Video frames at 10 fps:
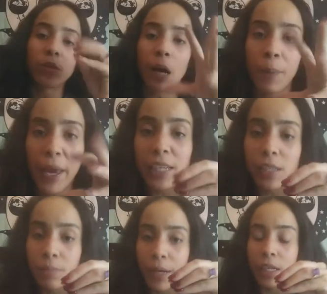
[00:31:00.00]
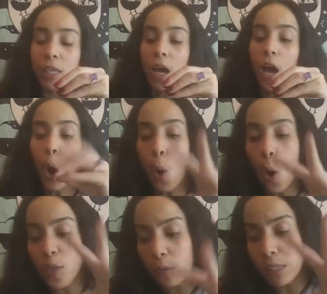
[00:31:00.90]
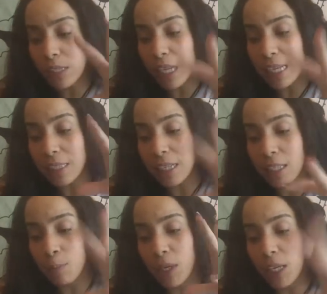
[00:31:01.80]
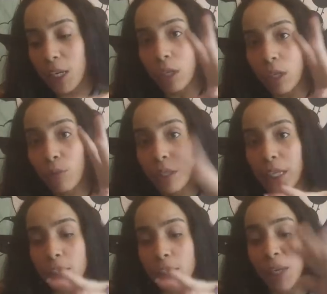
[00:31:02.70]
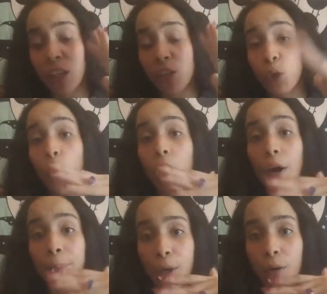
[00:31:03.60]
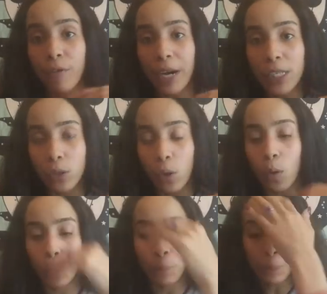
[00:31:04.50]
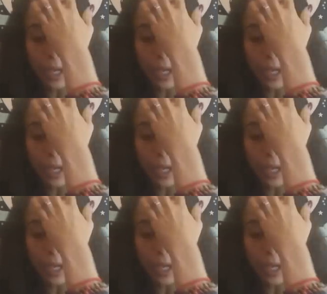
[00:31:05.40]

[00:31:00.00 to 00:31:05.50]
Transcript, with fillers: abandonment. All those things need to be healed and released because you are a purified soul,